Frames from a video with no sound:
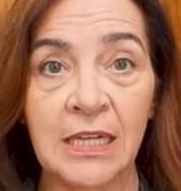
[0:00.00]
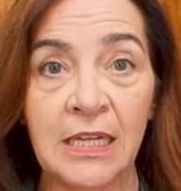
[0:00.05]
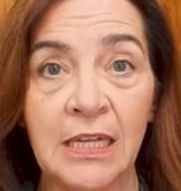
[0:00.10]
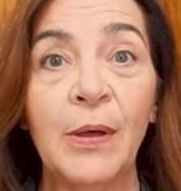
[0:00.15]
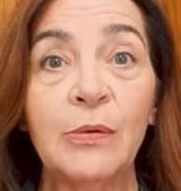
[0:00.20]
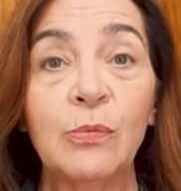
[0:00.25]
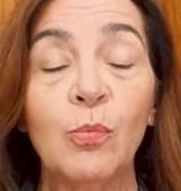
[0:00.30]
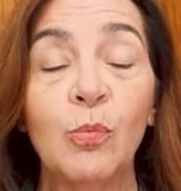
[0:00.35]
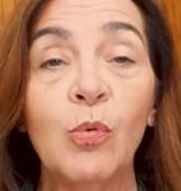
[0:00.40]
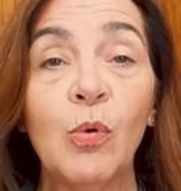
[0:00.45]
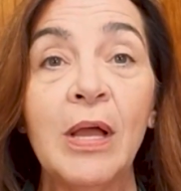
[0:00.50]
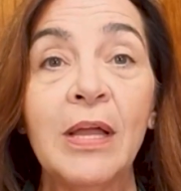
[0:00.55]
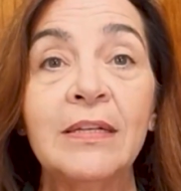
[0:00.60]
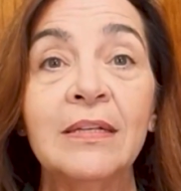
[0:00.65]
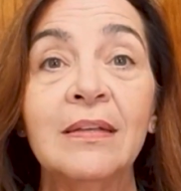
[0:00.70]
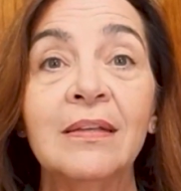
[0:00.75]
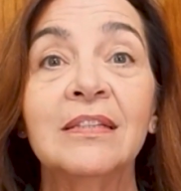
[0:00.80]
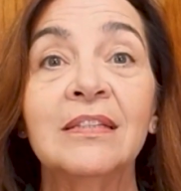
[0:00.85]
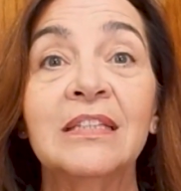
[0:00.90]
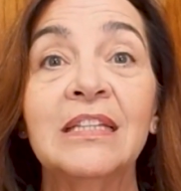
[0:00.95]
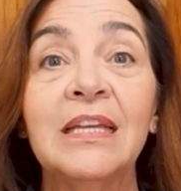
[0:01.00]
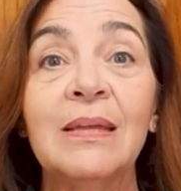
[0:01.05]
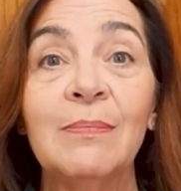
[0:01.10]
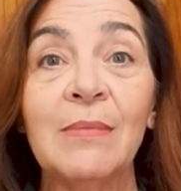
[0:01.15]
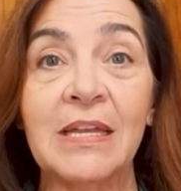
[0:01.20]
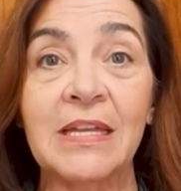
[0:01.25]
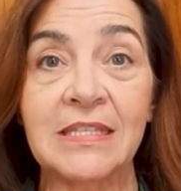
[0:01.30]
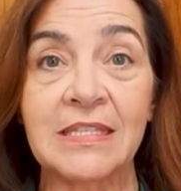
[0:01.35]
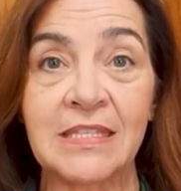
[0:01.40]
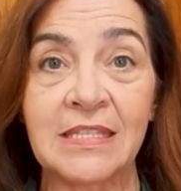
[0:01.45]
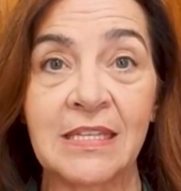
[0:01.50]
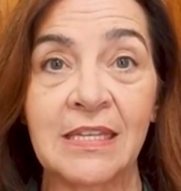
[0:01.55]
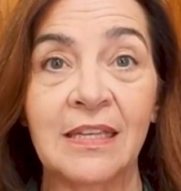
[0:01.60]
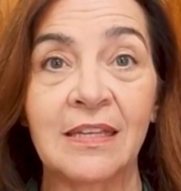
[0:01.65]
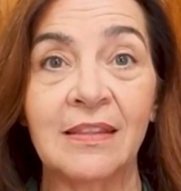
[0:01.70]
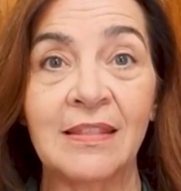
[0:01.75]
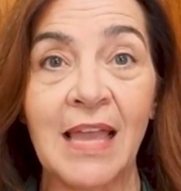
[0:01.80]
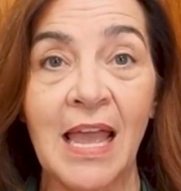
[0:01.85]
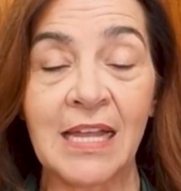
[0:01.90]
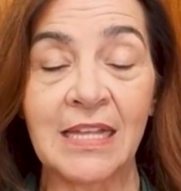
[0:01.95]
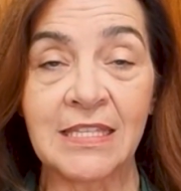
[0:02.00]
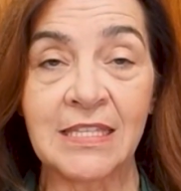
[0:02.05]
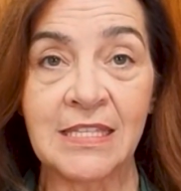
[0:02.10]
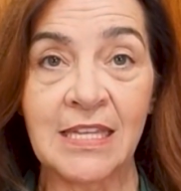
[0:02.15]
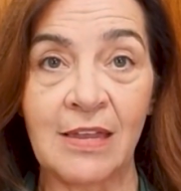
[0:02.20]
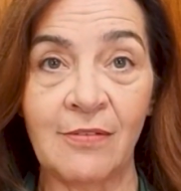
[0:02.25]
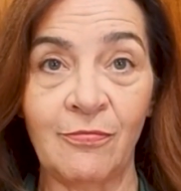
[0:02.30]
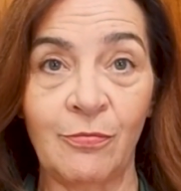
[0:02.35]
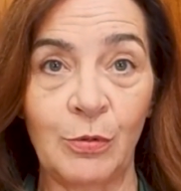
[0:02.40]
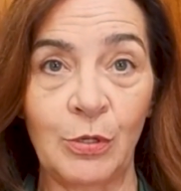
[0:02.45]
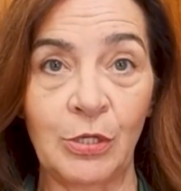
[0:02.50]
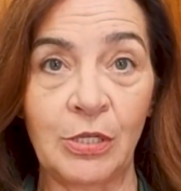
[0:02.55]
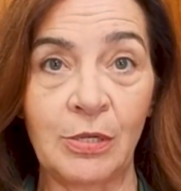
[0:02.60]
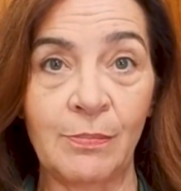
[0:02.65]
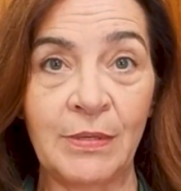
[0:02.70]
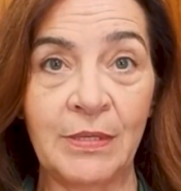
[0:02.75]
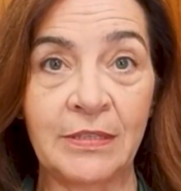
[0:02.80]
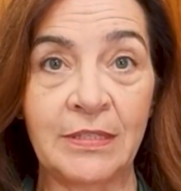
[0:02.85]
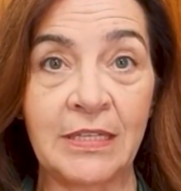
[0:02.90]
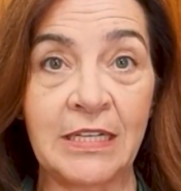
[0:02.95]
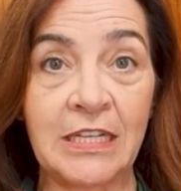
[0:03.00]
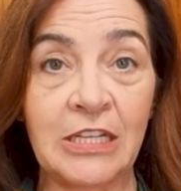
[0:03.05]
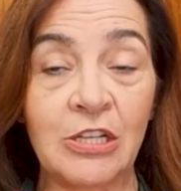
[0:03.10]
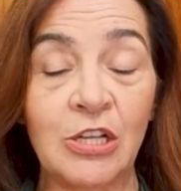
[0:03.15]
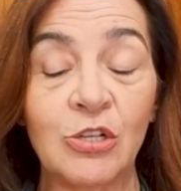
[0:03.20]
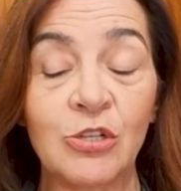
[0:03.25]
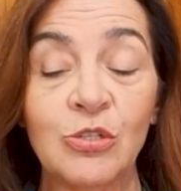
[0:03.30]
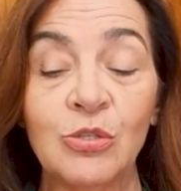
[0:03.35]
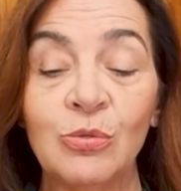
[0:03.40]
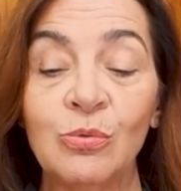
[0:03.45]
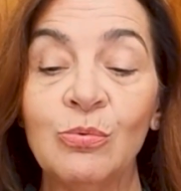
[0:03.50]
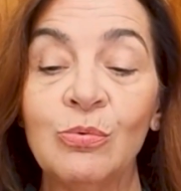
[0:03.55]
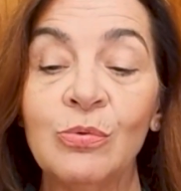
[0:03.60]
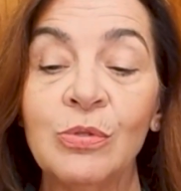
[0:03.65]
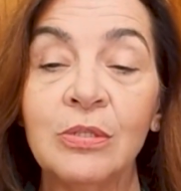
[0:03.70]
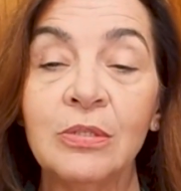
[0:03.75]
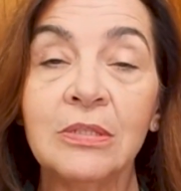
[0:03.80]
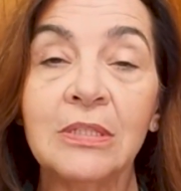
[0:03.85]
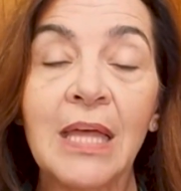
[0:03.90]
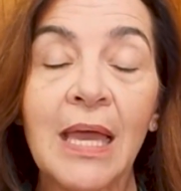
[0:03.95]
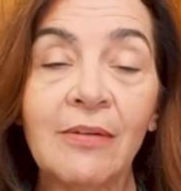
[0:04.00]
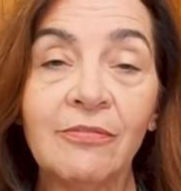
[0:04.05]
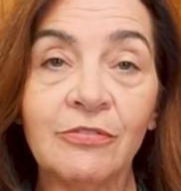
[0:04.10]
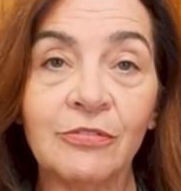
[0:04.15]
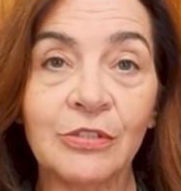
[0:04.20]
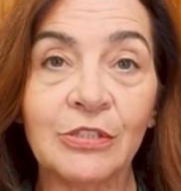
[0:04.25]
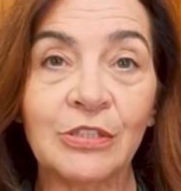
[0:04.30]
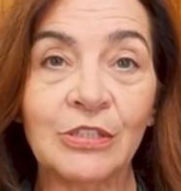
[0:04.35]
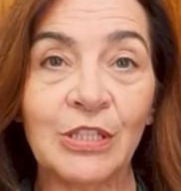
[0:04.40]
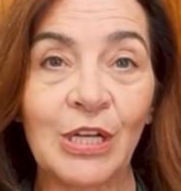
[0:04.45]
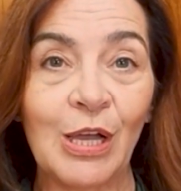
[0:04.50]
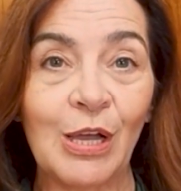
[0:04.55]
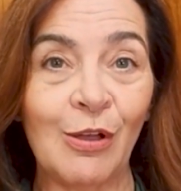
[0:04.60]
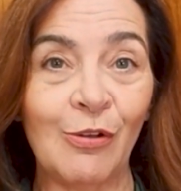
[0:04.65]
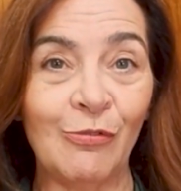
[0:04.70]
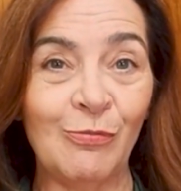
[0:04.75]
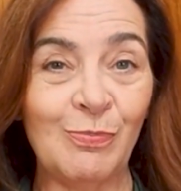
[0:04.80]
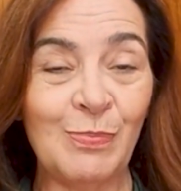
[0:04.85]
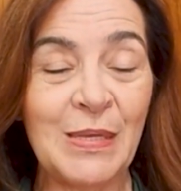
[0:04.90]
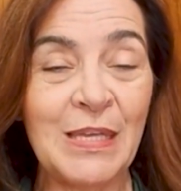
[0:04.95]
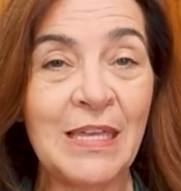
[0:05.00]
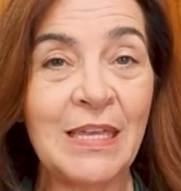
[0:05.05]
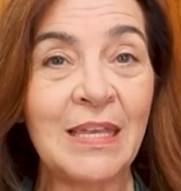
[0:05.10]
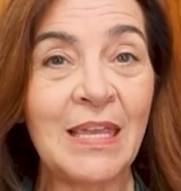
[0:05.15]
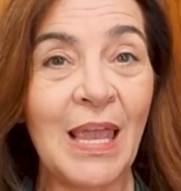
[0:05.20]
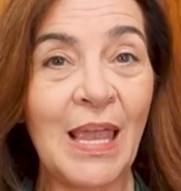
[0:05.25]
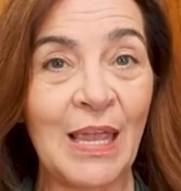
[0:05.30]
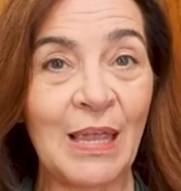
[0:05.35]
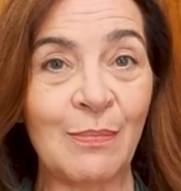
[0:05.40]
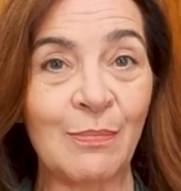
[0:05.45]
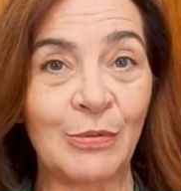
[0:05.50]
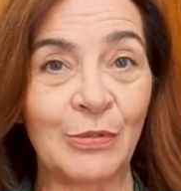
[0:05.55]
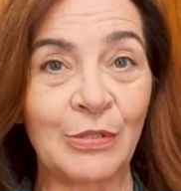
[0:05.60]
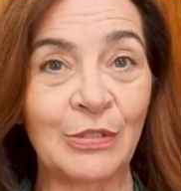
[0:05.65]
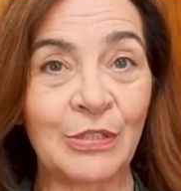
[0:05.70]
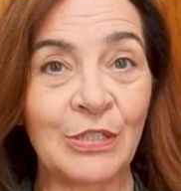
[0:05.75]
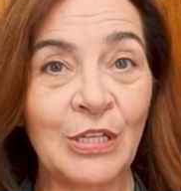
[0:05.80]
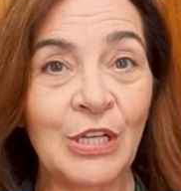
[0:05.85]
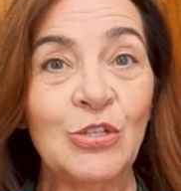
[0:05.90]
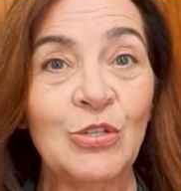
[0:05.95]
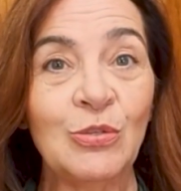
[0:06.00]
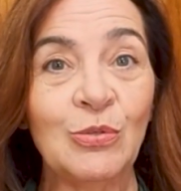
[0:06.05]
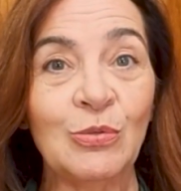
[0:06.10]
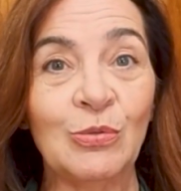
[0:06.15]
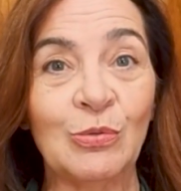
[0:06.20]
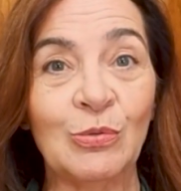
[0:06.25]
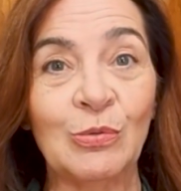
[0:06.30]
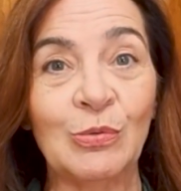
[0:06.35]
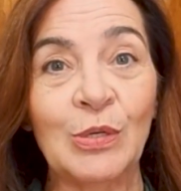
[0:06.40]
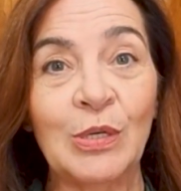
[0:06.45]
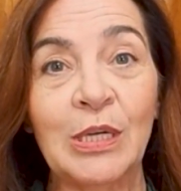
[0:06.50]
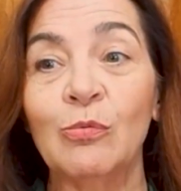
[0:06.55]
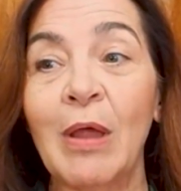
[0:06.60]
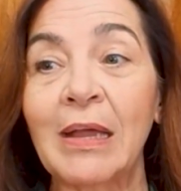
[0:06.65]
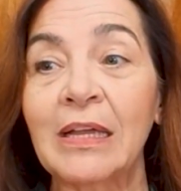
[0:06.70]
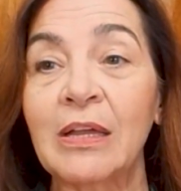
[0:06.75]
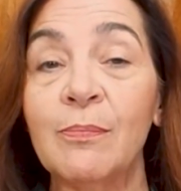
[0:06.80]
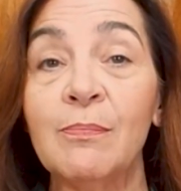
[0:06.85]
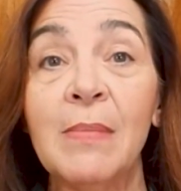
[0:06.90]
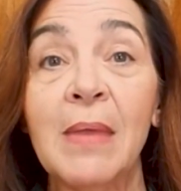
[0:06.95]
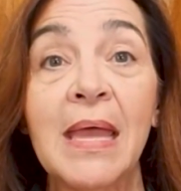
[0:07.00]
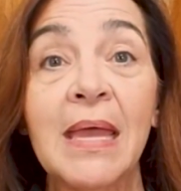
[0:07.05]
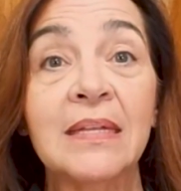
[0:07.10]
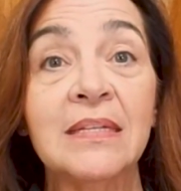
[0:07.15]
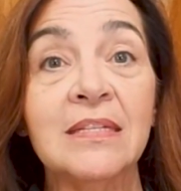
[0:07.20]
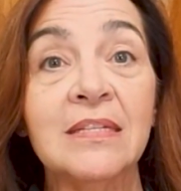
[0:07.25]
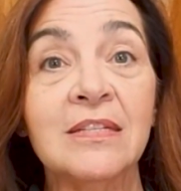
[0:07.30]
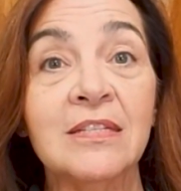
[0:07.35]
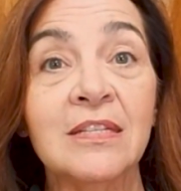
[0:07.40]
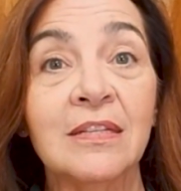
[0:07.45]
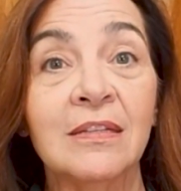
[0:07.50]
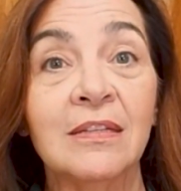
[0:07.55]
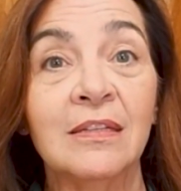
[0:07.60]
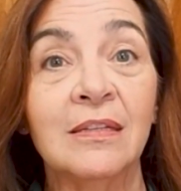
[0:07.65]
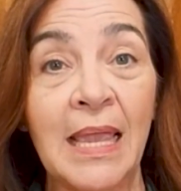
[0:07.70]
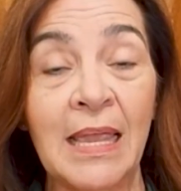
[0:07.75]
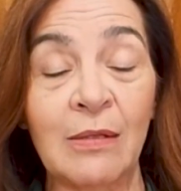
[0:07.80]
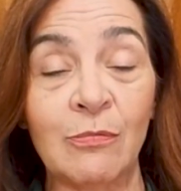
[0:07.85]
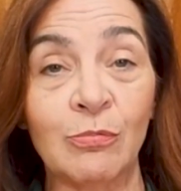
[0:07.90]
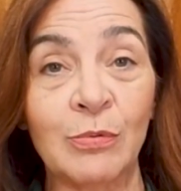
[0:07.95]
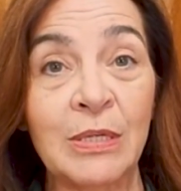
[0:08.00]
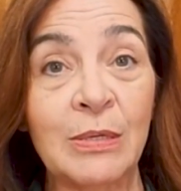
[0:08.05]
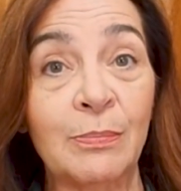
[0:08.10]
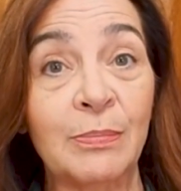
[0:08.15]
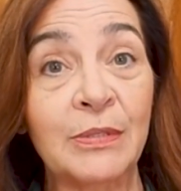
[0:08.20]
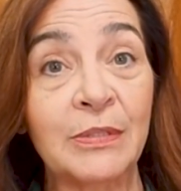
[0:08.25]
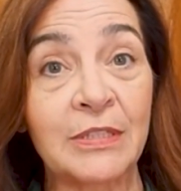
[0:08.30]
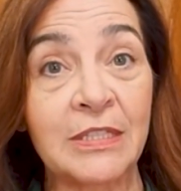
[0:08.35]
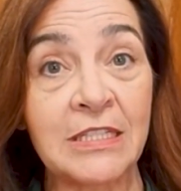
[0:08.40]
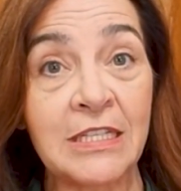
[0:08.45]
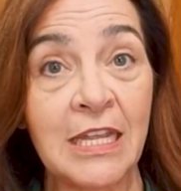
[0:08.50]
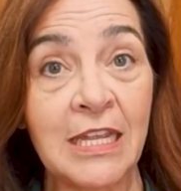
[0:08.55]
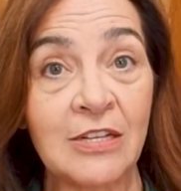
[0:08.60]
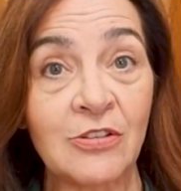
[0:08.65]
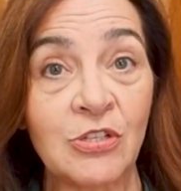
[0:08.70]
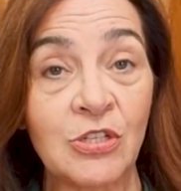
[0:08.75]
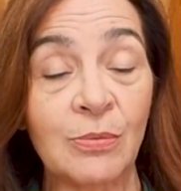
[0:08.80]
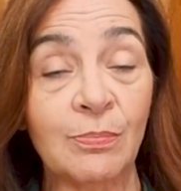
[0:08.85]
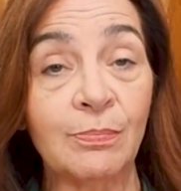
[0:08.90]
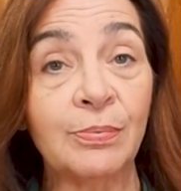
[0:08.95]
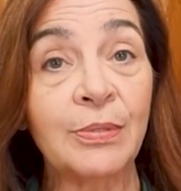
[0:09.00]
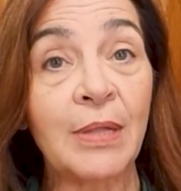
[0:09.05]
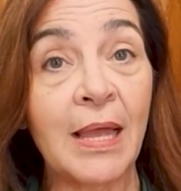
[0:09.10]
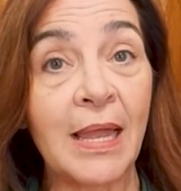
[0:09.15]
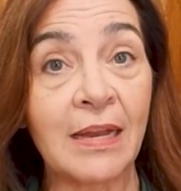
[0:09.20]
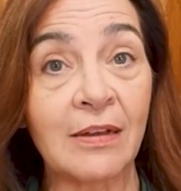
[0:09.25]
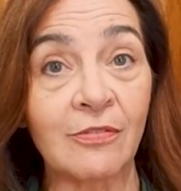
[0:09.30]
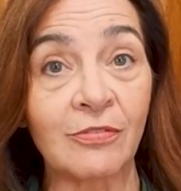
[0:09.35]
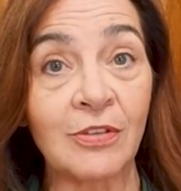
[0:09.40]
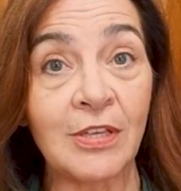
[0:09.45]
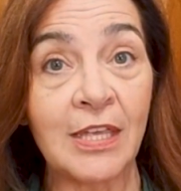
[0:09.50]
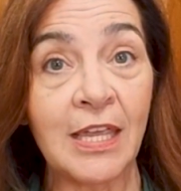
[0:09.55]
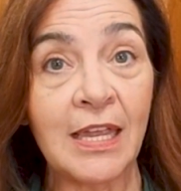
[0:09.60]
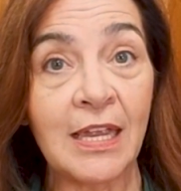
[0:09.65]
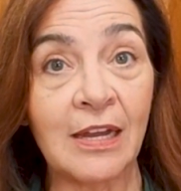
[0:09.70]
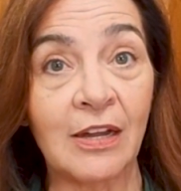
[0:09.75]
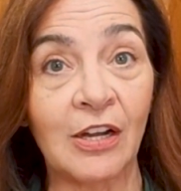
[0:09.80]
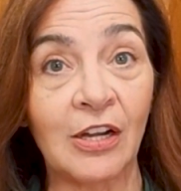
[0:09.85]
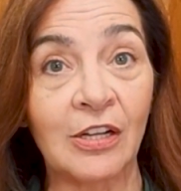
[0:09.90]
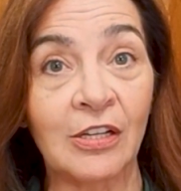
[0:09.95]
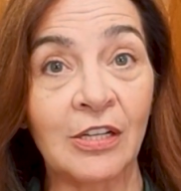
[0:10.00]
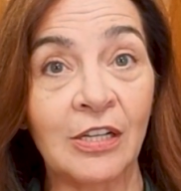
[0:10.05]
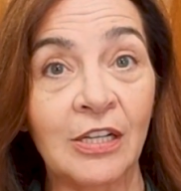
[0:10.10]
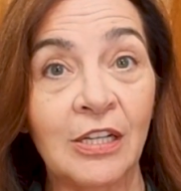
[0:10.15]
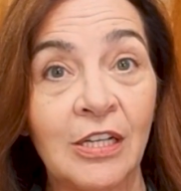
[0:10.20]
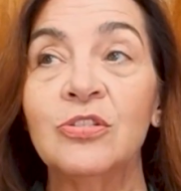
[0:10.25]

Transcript: but what limits that safe workability to the level of being able to recommend a rehabilitation plan of care,